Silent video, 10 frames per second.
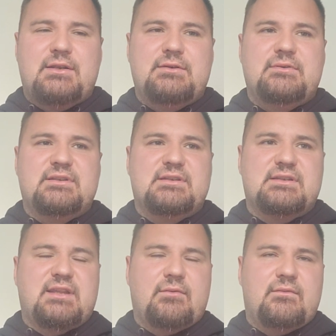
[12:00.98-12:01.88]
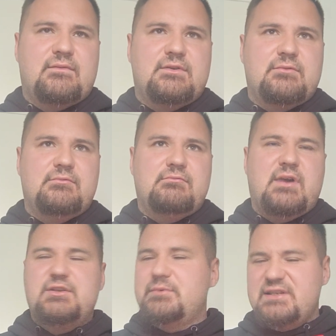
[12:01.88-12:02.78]
do is that
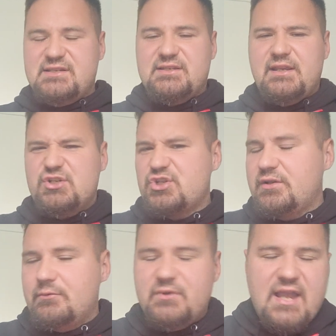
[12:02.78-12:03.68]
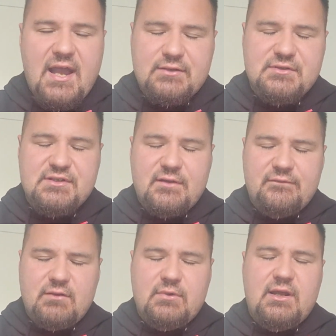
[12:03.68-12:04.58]
when you instinctually react to
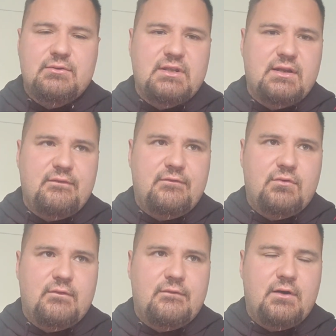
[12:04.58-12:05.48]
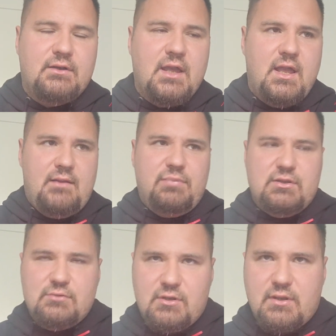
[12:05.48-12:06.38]
something without any forethought,
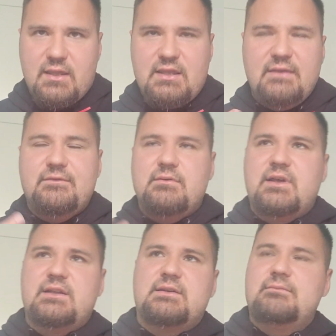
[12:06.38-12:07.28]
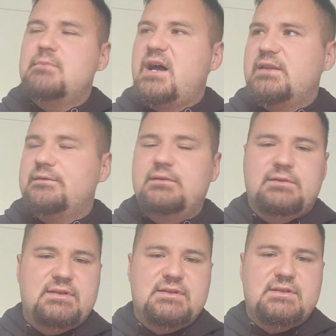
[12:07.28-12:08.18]
Pluto can give you that
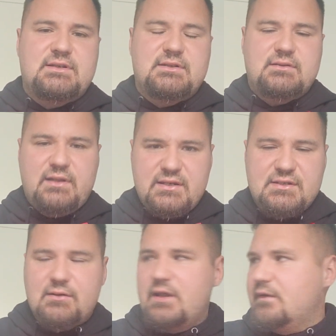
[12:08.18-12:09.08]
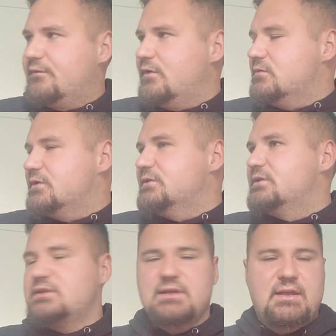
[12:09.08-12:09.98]
mindfulness and laser-like
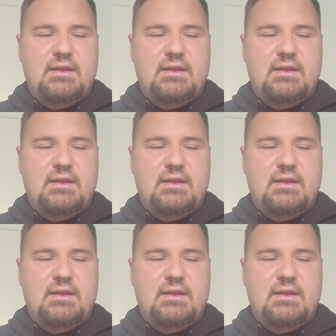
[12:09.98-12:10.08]
focus